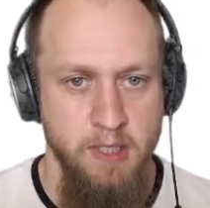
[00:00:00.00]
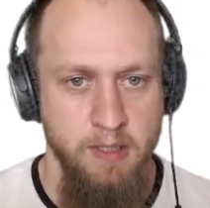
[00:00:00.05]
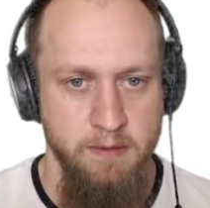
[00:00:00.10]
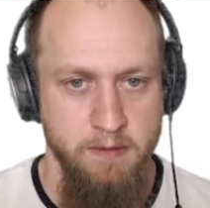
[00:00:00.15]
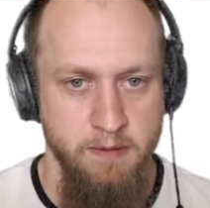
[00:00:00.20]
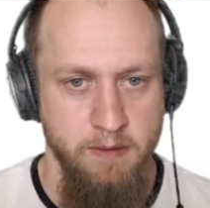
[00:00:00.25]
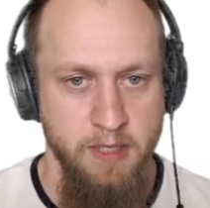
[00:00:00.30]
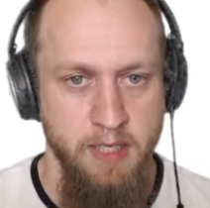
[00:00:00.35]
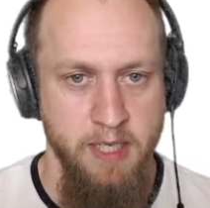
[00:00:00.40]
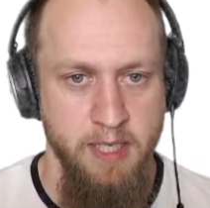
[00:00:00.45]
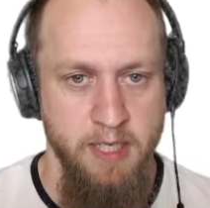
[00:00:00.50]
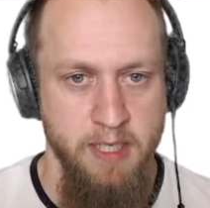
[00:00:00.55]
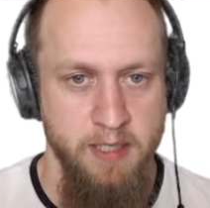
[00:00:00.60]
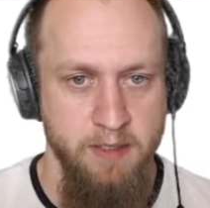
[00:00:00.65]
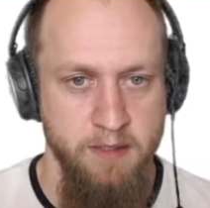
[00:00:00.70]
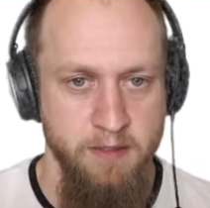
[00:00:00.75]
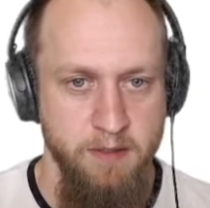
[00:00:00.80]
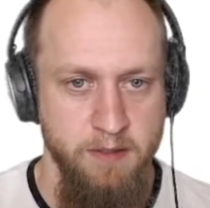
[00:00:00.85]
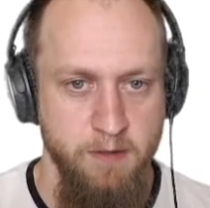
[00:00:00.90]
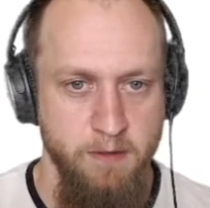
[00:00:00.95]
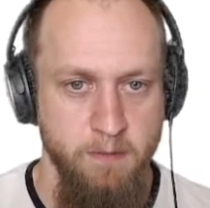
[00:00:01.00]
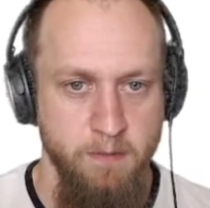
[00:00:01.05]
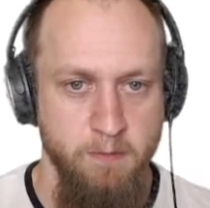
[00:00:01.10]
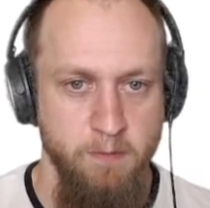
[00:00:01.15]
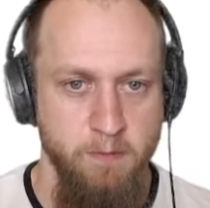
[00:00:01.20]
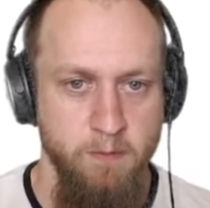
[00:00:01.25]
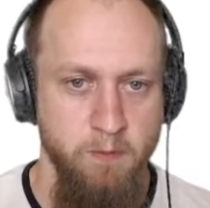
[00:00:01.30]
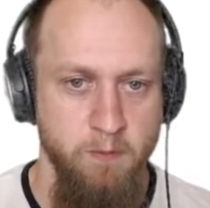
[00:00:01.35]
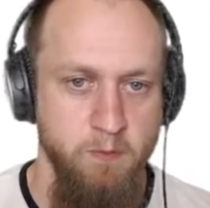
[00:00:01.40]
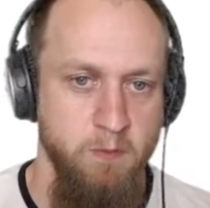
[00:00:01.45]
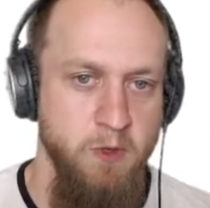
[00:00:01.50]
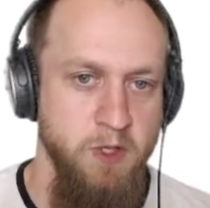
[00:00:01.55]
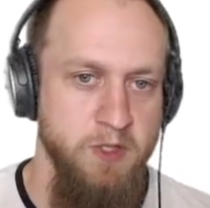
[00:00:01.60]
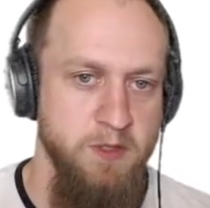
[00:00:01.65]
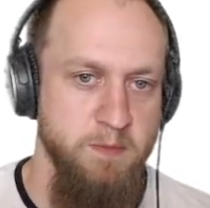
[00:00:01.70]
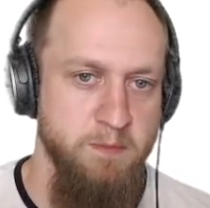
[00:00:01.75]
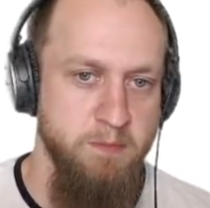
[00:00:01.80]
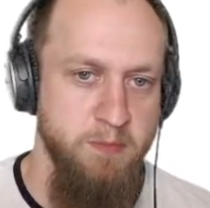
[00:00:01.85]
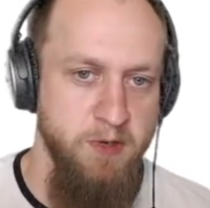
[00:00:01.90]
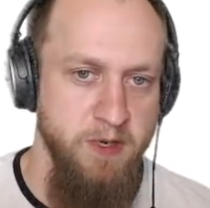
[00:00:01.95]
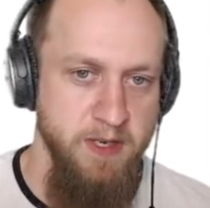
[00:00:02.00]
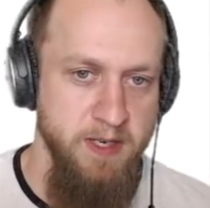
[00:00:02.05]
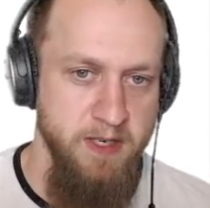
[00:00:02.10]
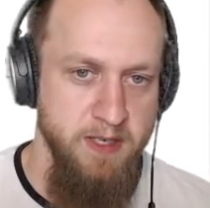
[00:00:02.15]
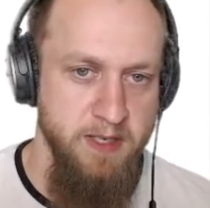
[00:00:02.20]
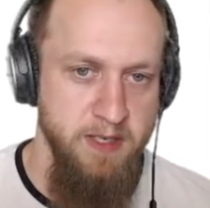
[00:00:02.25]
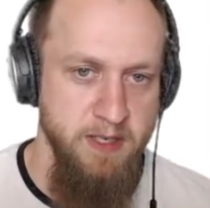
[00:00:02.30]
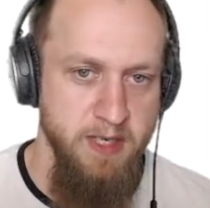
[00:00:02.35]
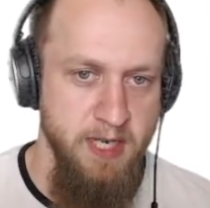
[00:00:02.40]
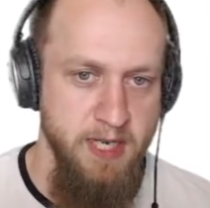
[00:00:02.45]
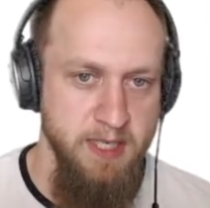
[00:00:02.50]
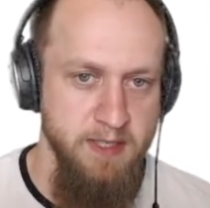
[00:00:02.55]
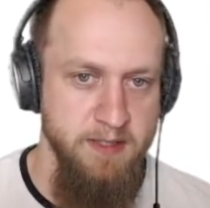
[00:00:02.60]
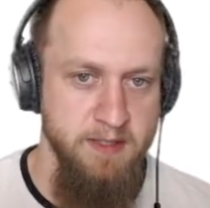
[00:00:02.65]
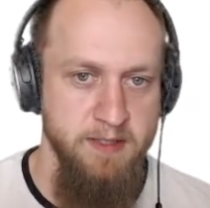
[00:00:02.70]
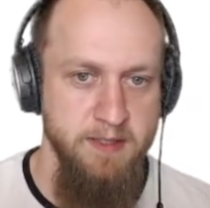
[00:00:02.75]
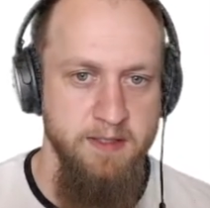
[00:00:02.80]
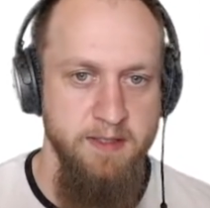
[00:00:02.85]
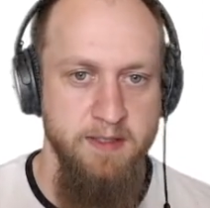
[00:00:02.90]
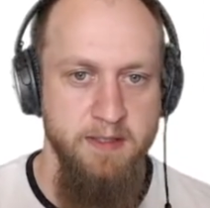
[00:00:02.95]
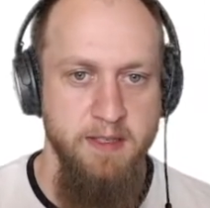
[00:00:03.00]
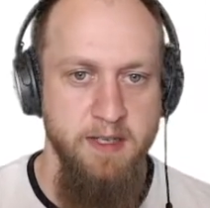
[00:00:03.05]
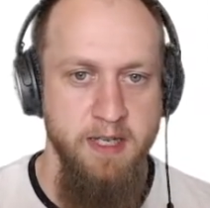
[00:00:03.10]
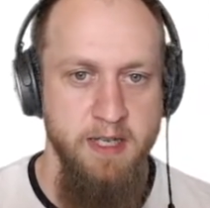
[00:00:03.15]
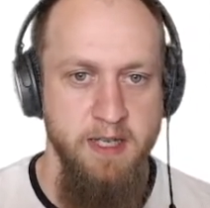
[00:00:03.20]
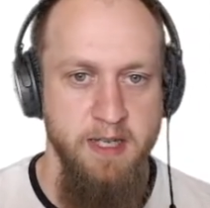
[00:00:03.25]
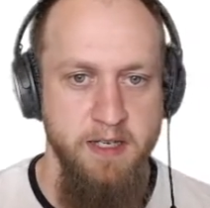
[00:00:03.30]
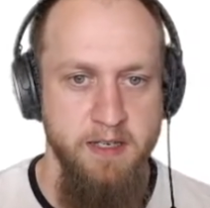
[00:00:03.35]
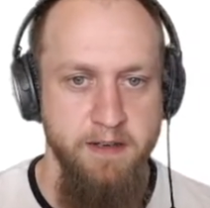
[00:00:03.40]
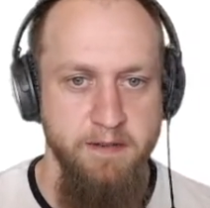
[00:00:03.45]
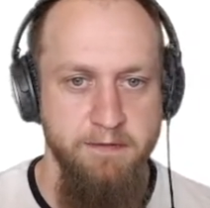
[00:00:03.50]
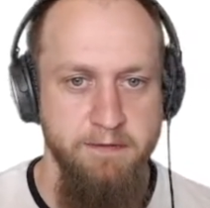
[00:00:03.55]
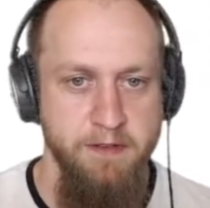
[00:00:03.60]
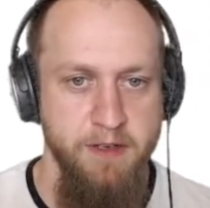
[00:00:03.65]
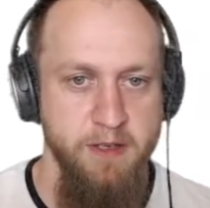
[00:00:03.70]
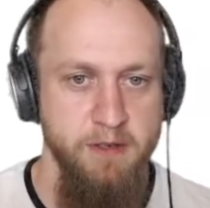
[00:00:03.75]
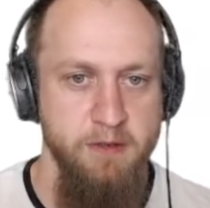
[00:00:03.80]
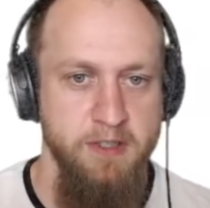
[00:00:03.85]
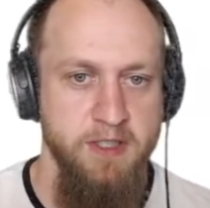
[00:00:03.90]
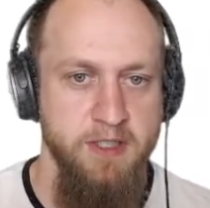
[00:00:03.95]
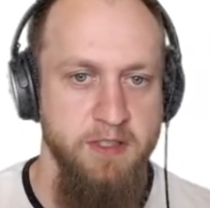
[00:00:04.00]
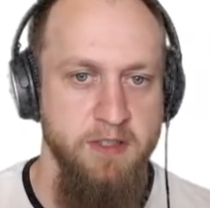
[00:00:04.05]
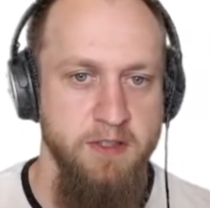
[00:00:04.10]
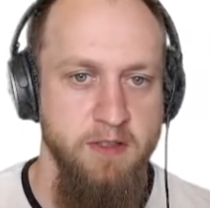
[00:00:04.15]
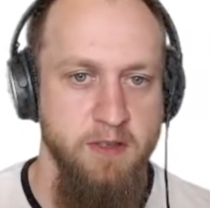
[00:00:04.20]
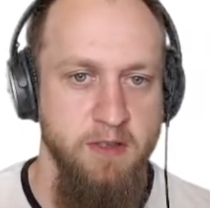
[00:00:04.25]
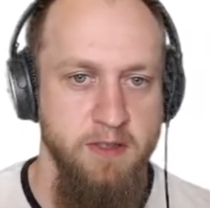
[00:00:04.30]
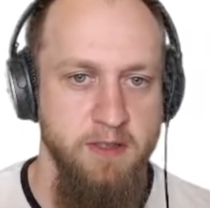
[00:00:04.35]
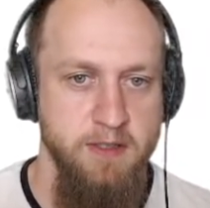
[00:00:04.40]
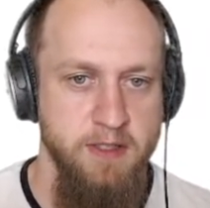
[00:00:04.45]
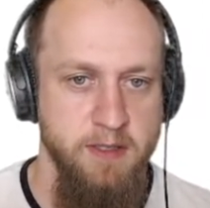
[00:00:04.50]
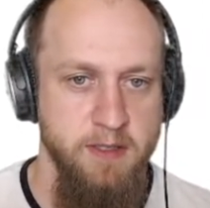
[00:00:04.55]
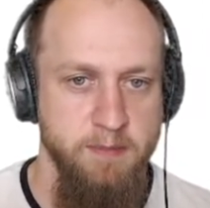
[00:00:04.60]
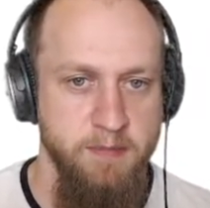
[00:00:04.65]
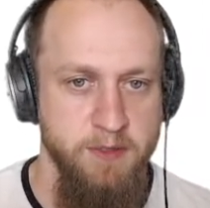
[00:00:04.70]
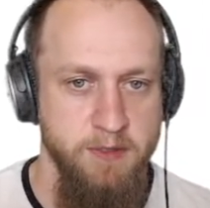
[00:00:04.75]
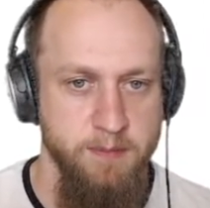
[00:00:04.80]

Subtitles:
And what's pretty nice is that if we use this concept,